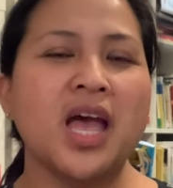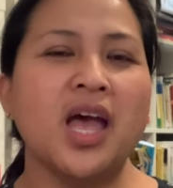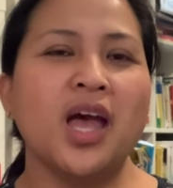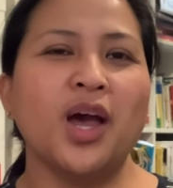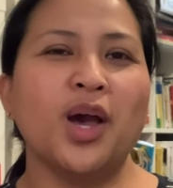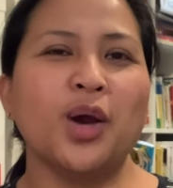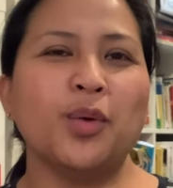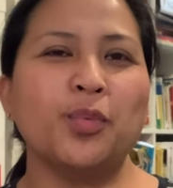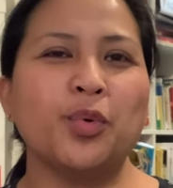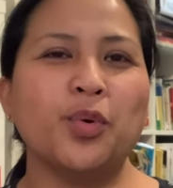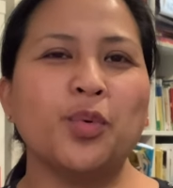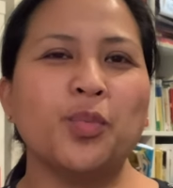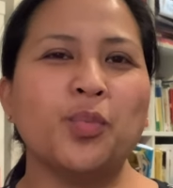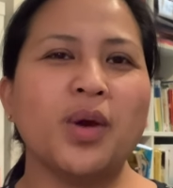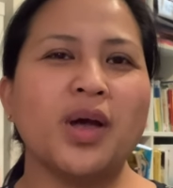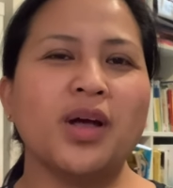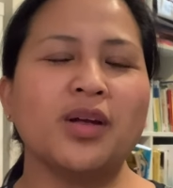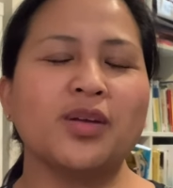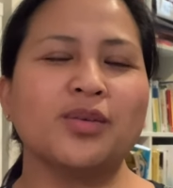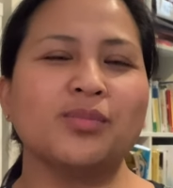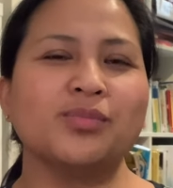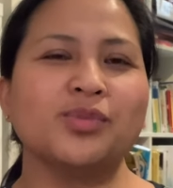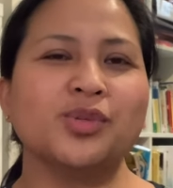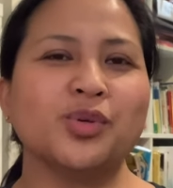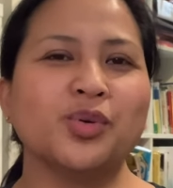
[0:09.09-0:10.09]
A warm
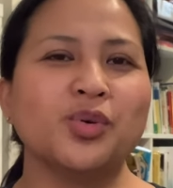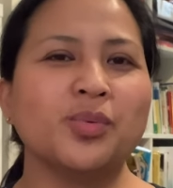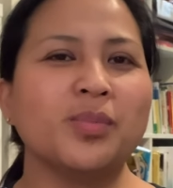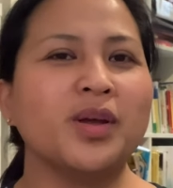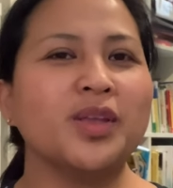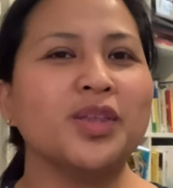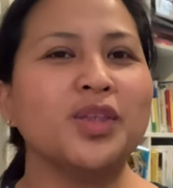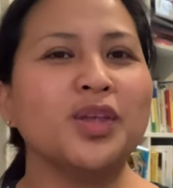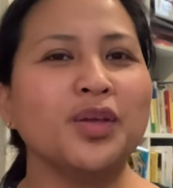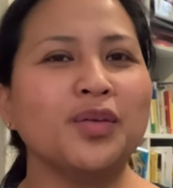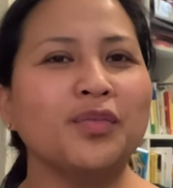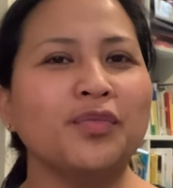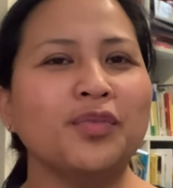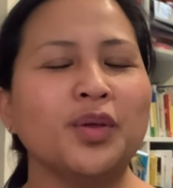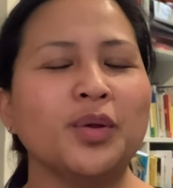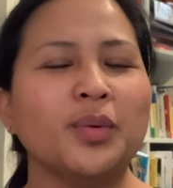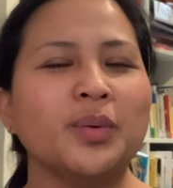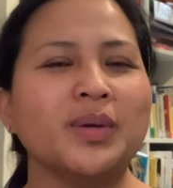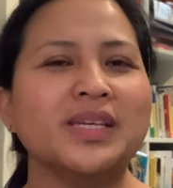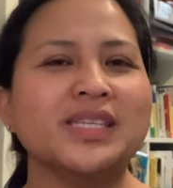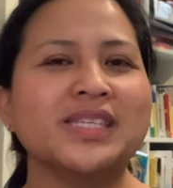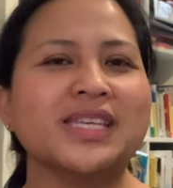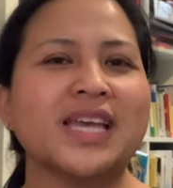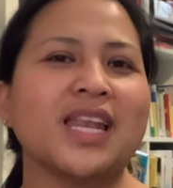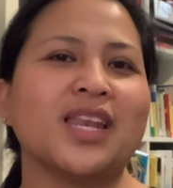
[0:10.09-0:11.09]
welcome to all my new
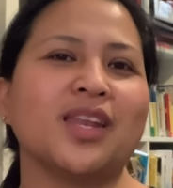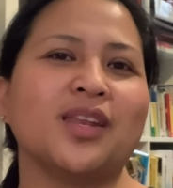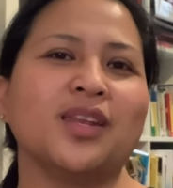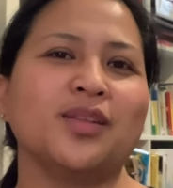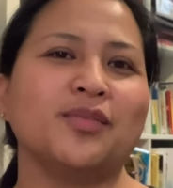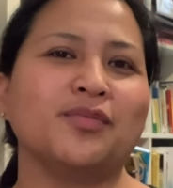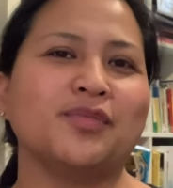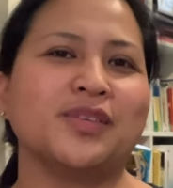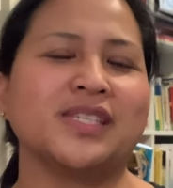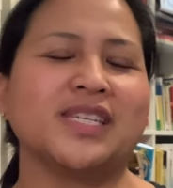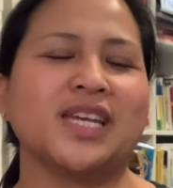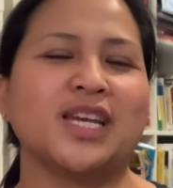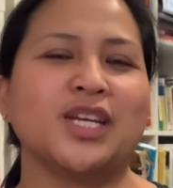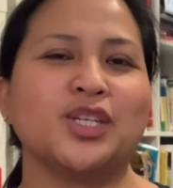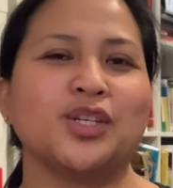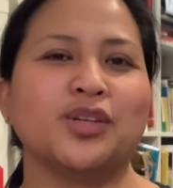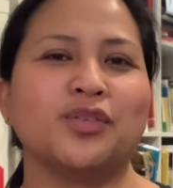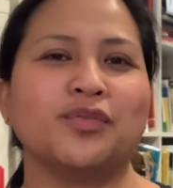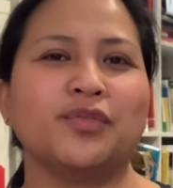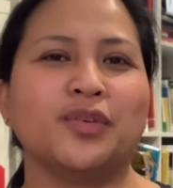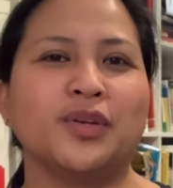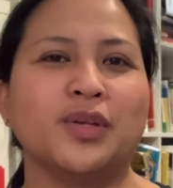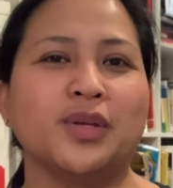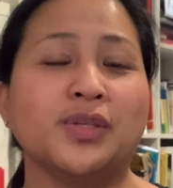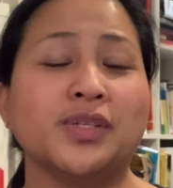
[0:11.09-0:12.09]
viewers and an invitation
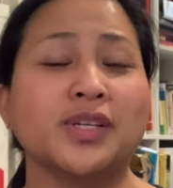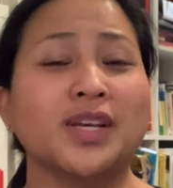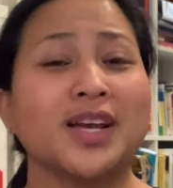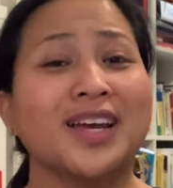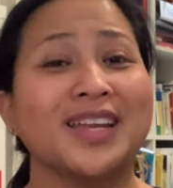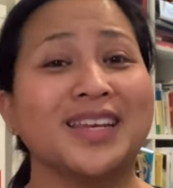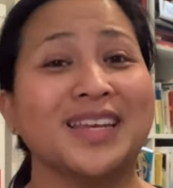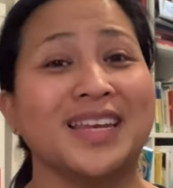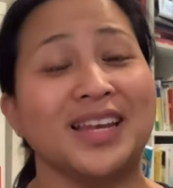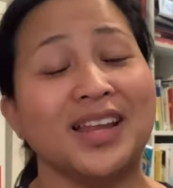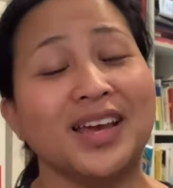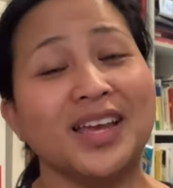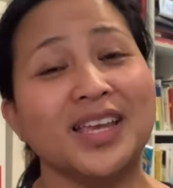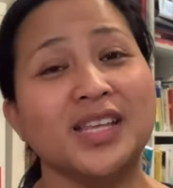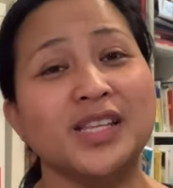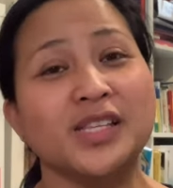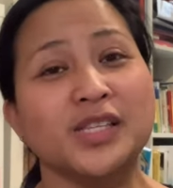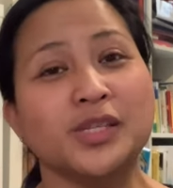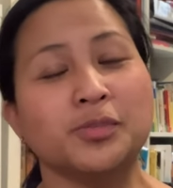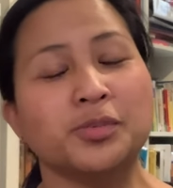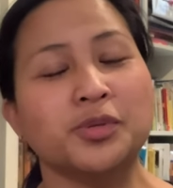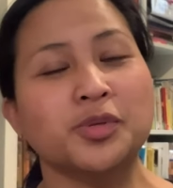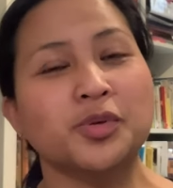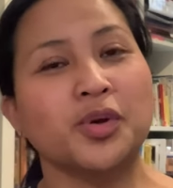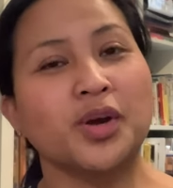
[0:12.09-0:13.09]
for you to kindly like and
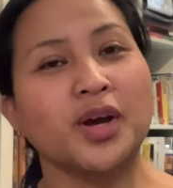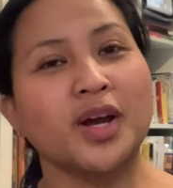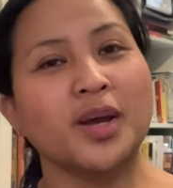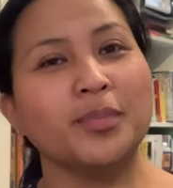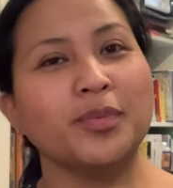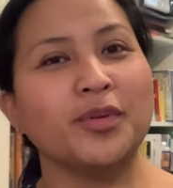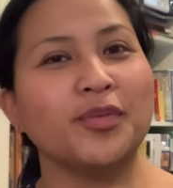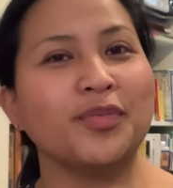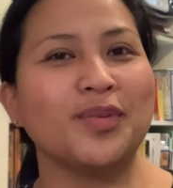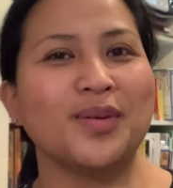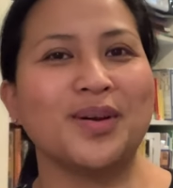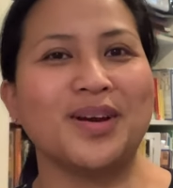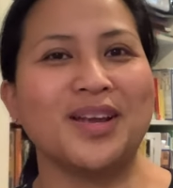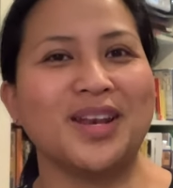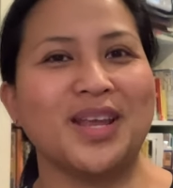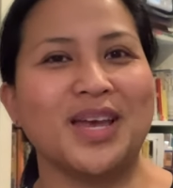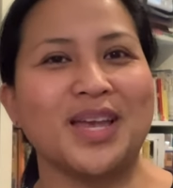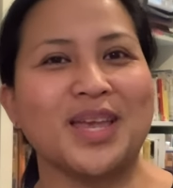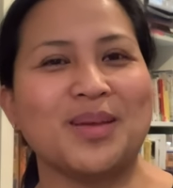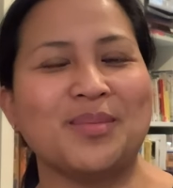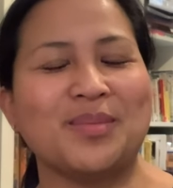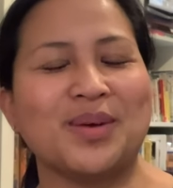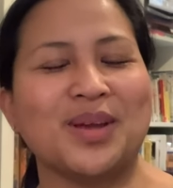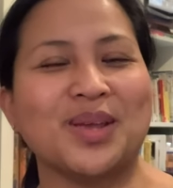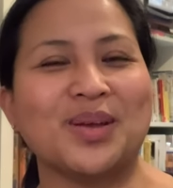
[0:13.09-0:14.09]
subscribe if you are
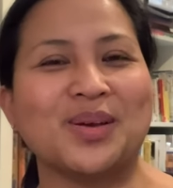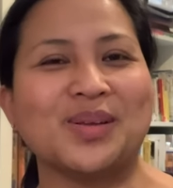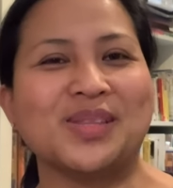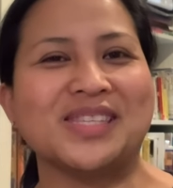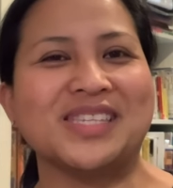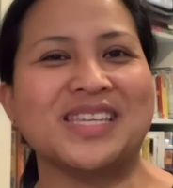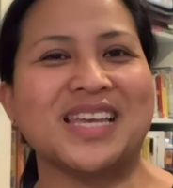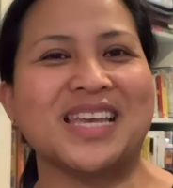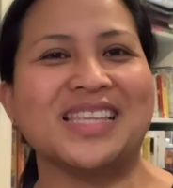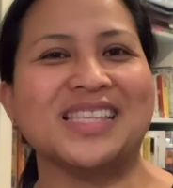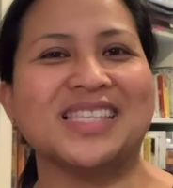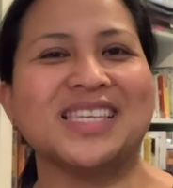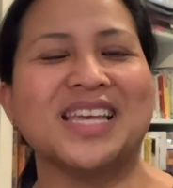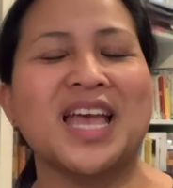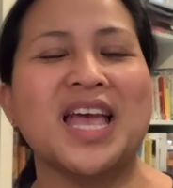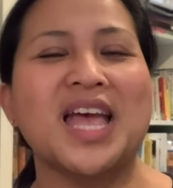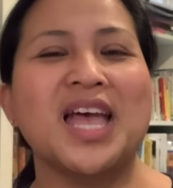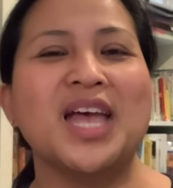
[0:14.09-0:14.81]
liking my content.